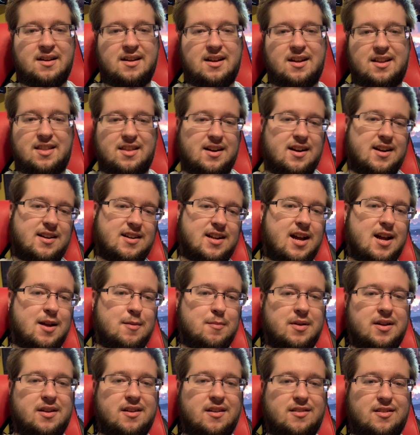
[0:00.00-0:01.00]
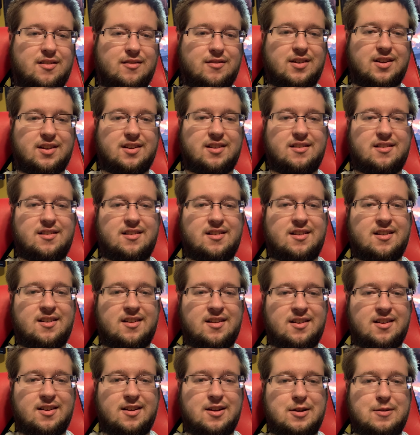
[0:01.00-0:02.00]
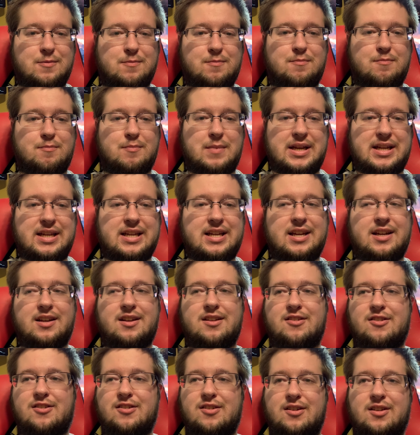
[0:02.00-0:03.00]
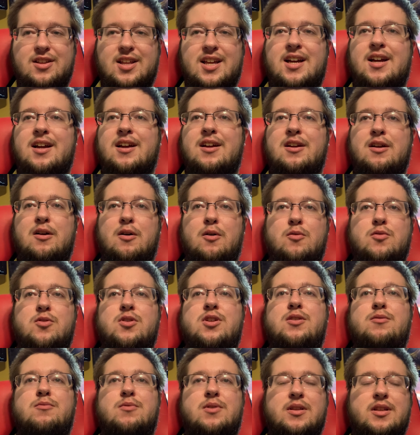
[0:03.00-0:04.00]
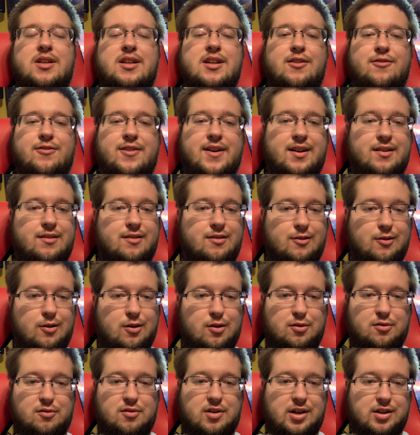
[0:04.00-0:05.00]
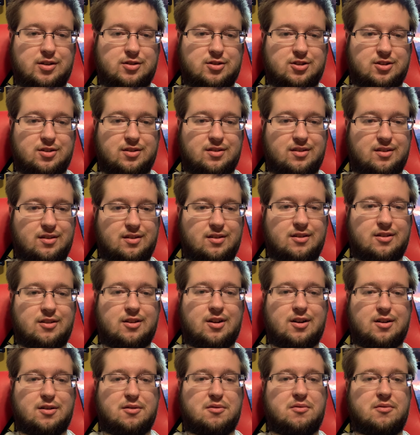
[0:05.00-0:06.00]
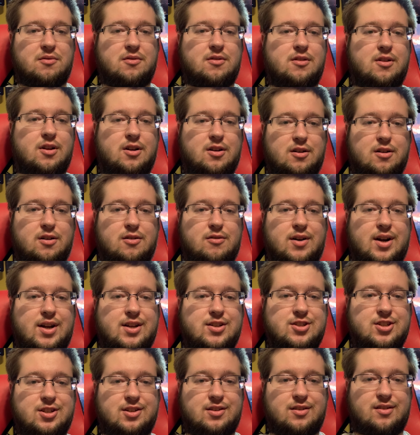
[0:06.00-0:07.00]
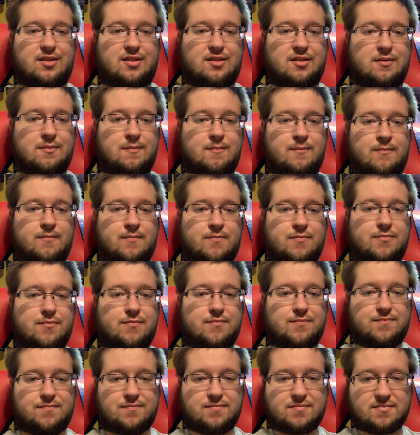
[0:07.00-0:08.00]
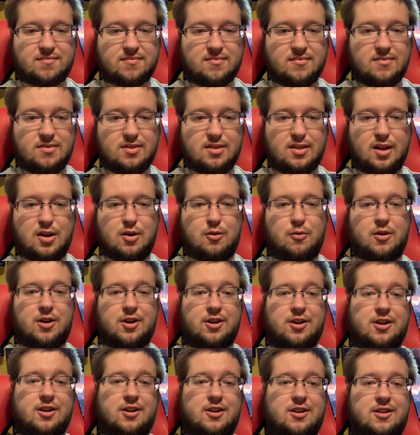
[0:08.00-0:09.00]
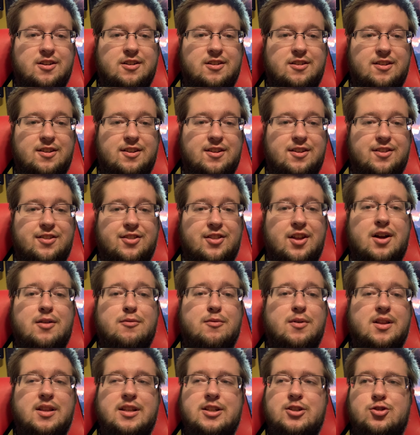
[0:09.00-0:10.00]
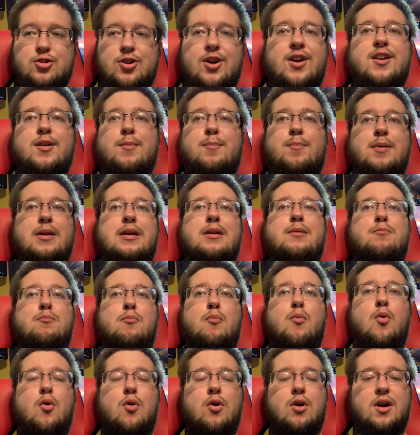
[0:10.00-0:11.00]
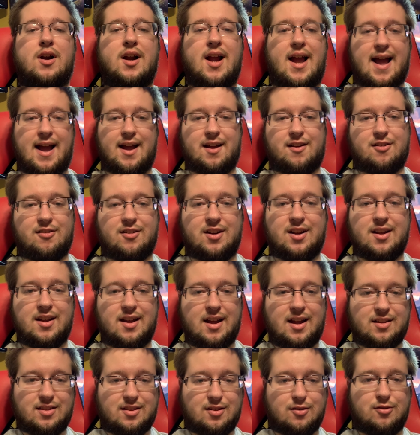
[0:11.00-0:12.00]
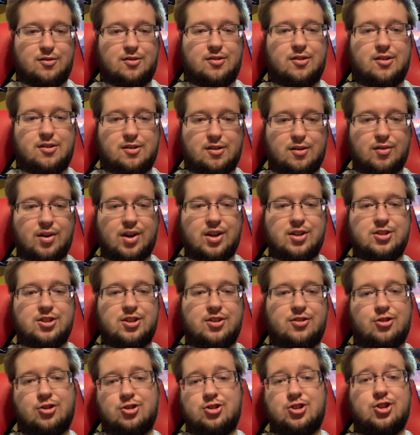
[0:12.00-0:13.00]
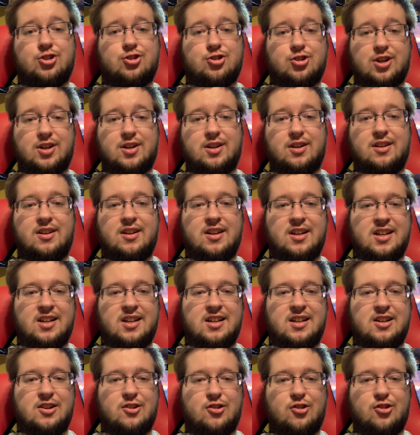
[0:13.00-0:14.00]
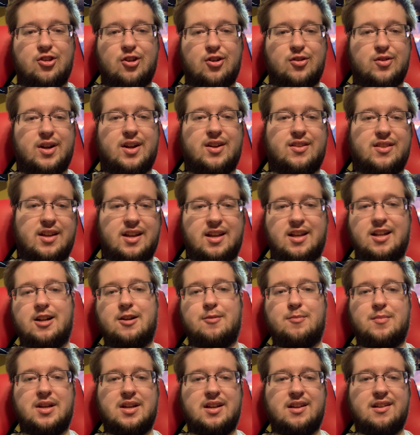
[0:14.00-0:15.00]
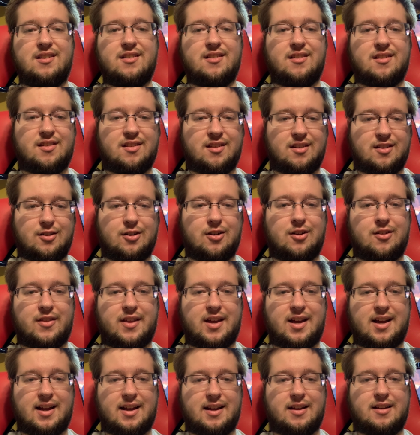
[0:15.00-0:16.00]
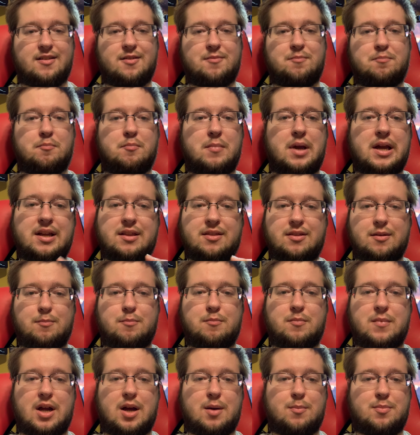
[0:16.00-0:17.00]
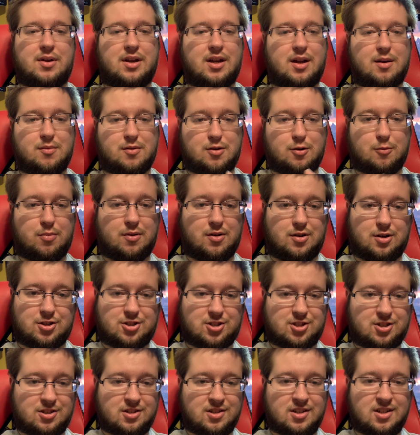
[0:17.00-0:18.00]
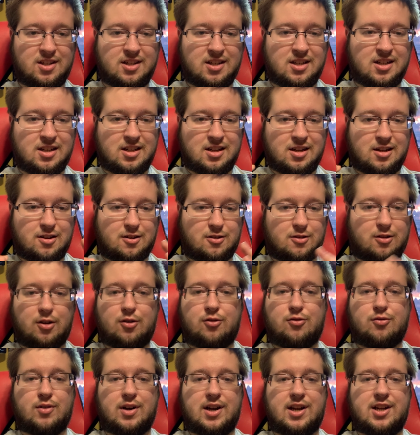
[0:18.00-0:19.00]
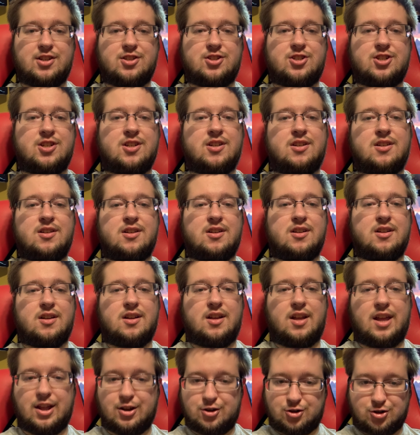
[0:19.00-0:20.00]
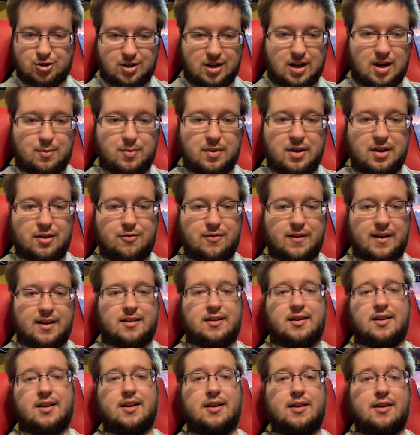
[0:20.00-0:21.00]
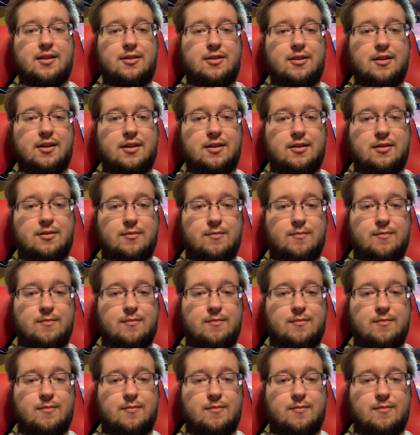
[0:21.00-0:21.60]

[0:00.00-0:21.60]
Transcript: And then I die because of it. Make it so that it only really affects longer ranges. Where you're not really trying to be more accurate at those longer ranges, you're just trying to slow down the enemies and all that, make them not be able to push. Close range, it should not be affecting anything.